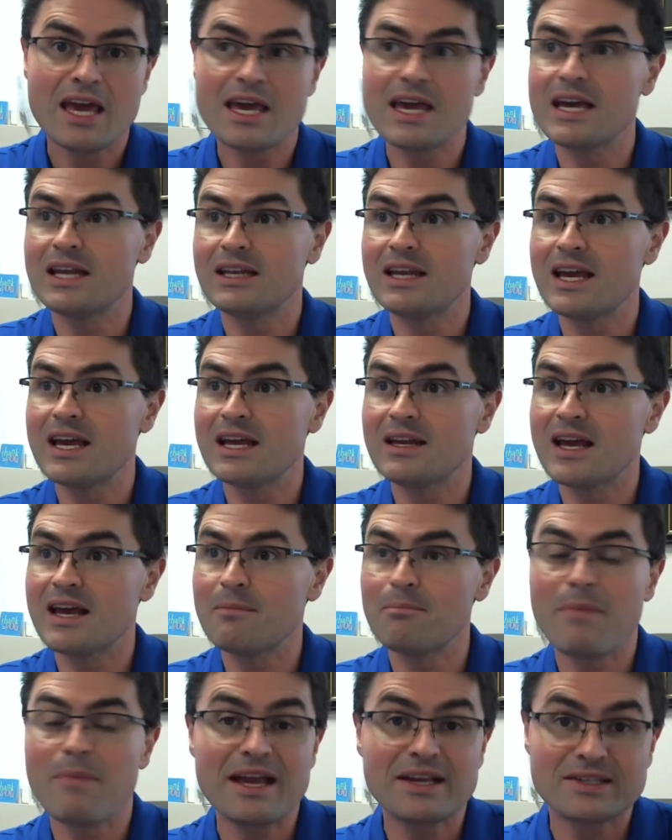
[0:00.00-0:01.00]

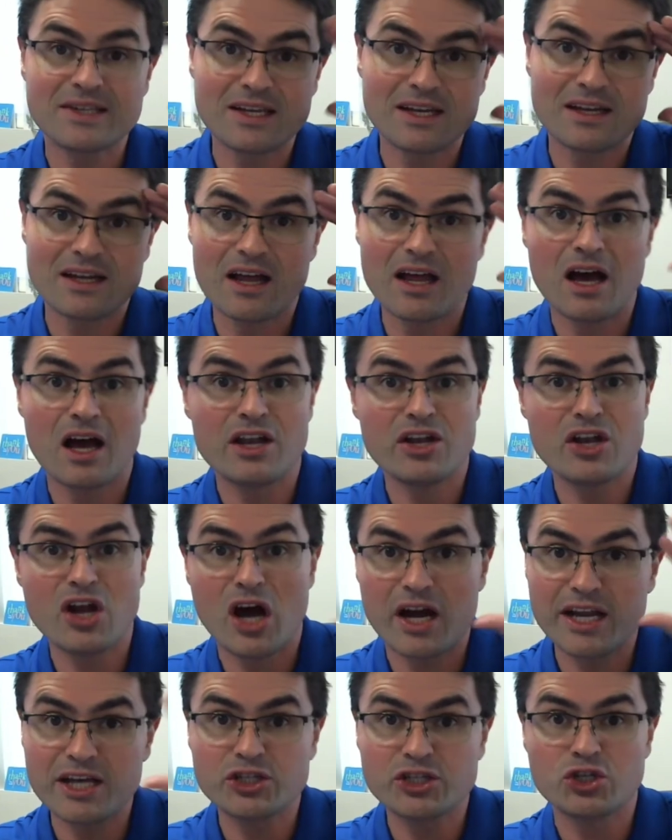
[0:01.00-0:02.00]
It makes it a
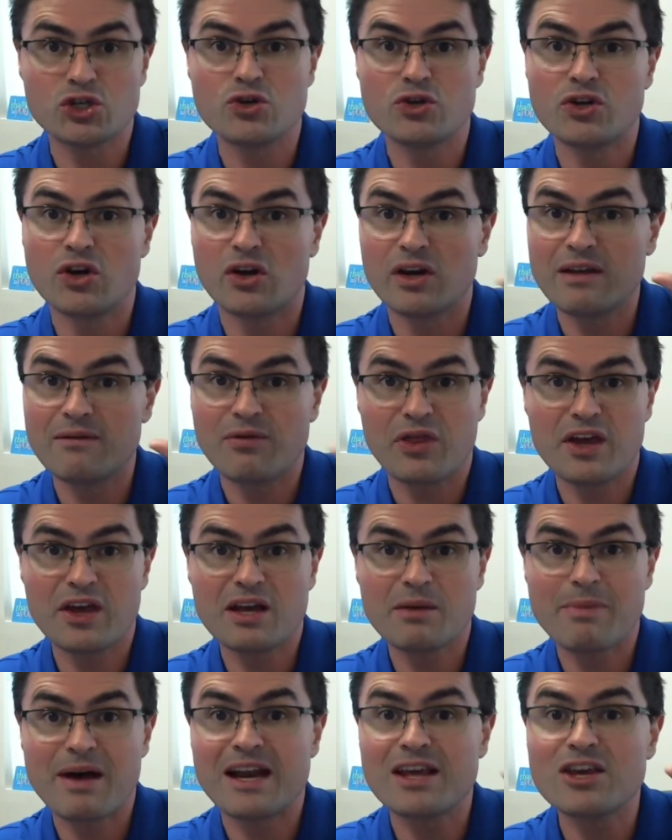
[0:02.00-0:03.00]
non-issue. You don't even think
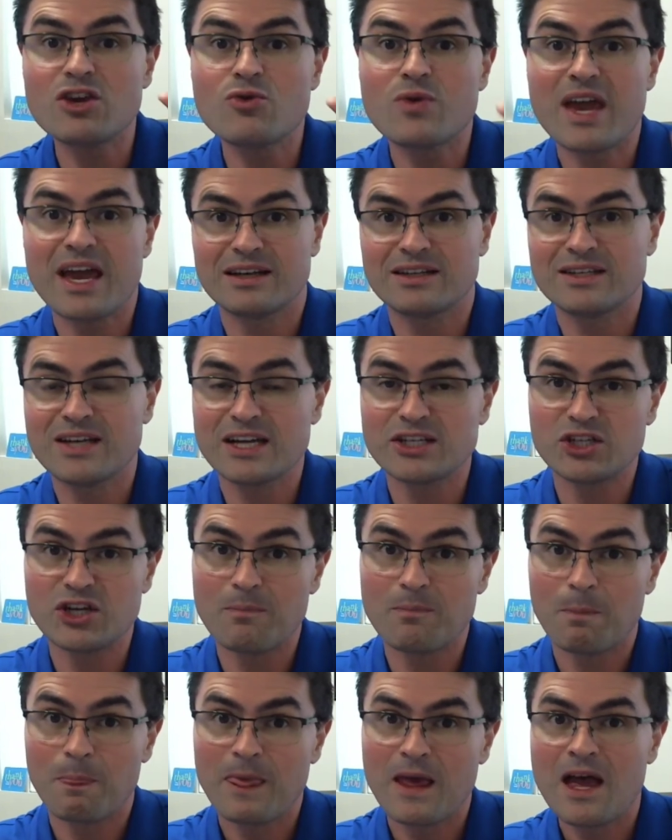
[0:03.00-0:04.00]
about it, you can't touch it.